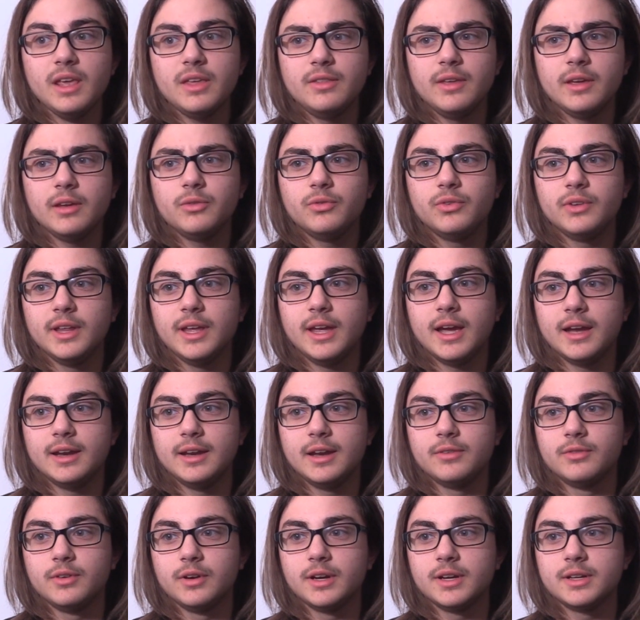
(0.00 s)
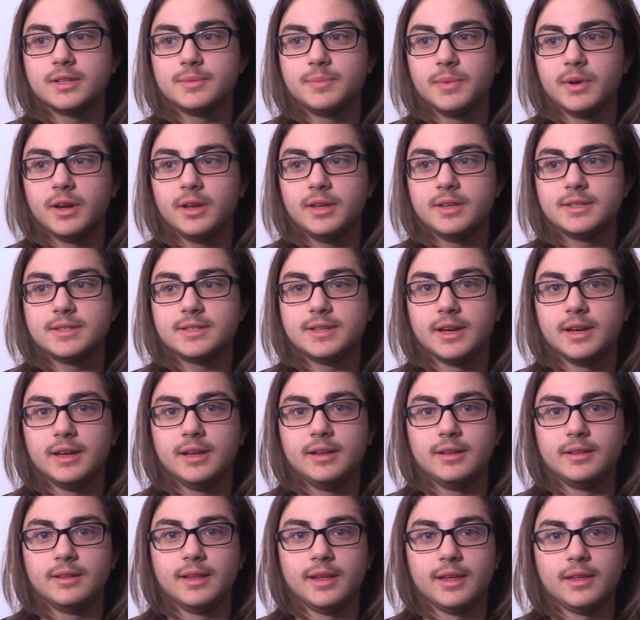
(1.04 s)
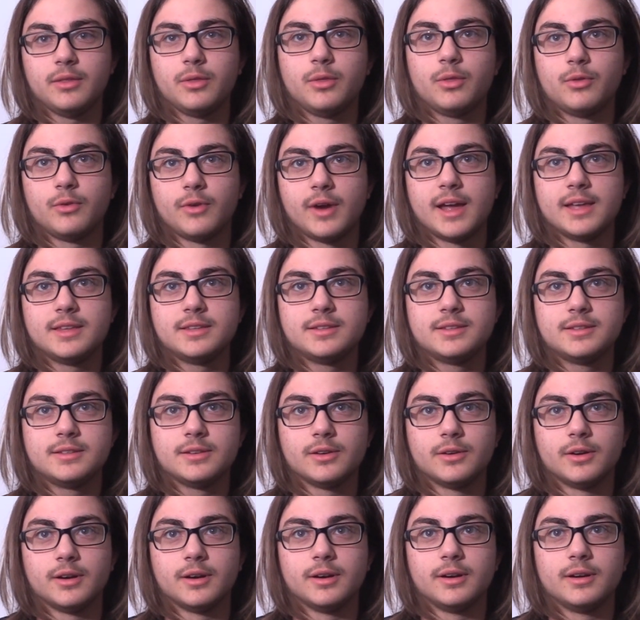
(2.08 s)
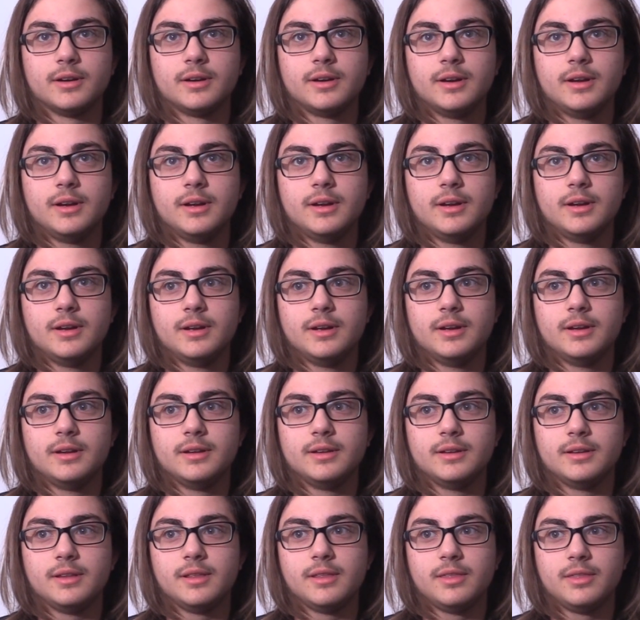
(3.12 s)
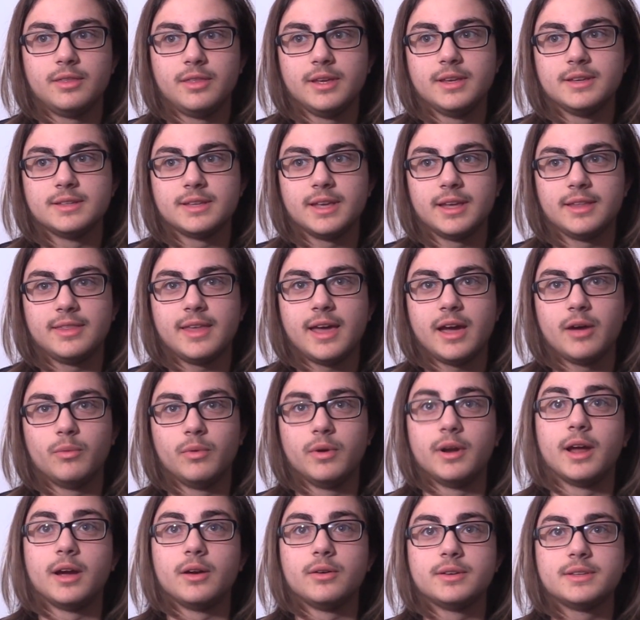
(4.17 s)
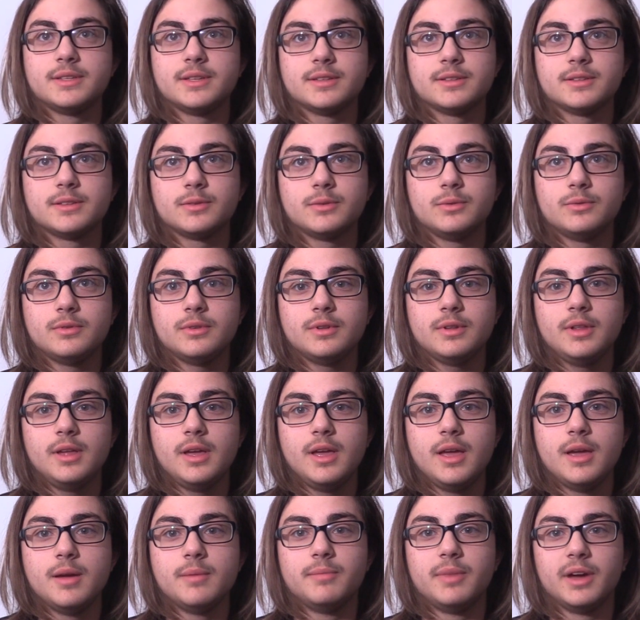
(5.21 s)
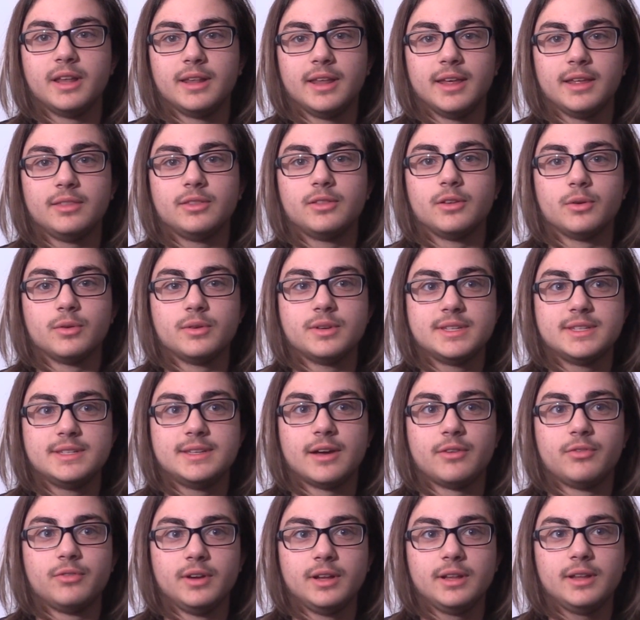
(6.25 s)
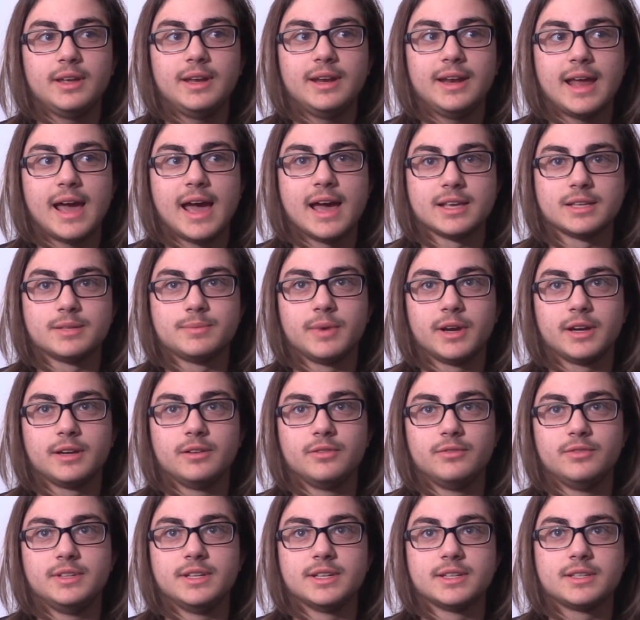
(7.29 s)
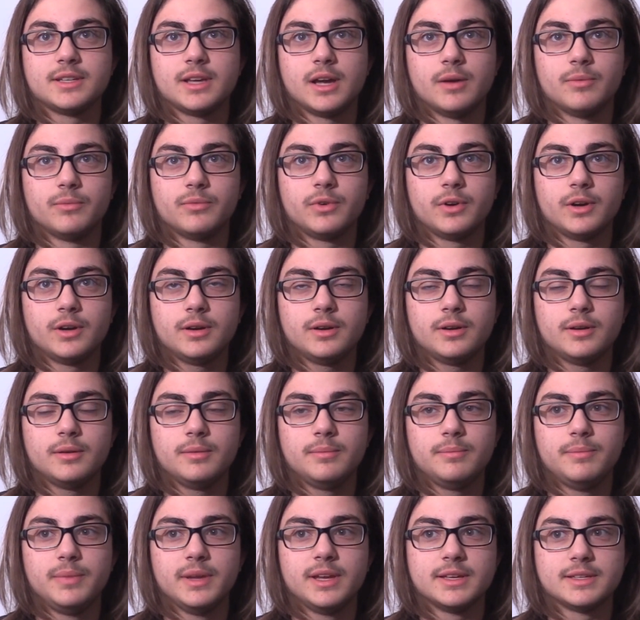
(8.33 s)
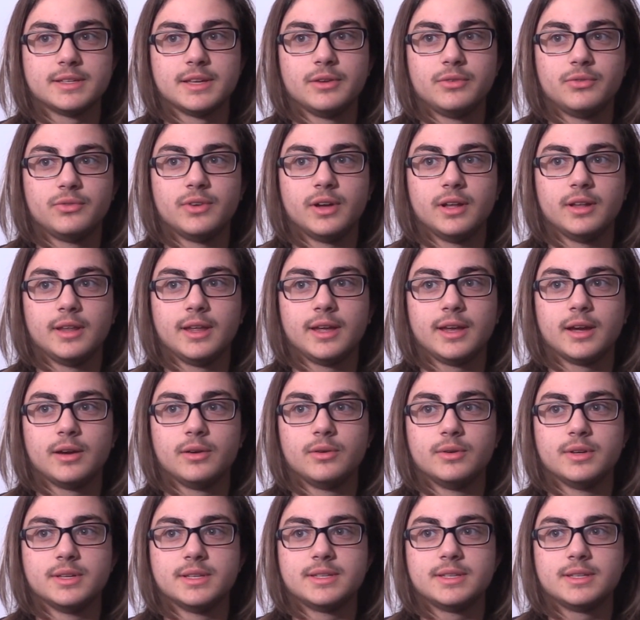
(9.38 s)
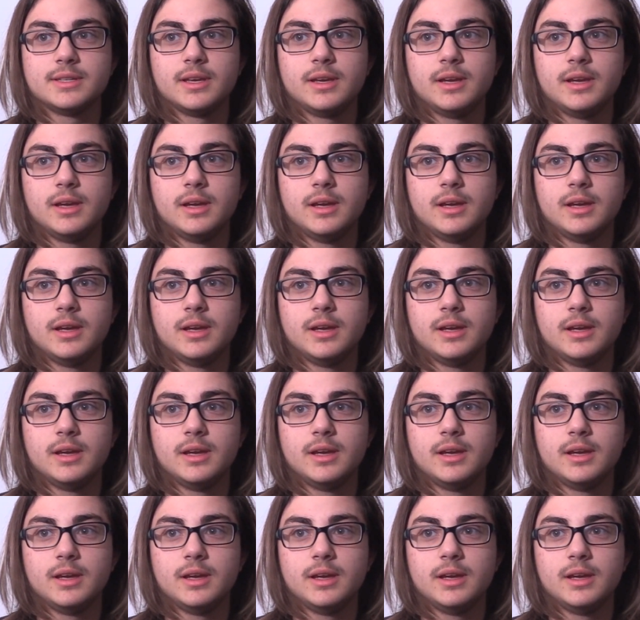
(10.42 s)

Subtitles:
Thankfully, I never experienced any threats or things like that when I was in school, but there was definitely an aspect of discomfort because I felt like I was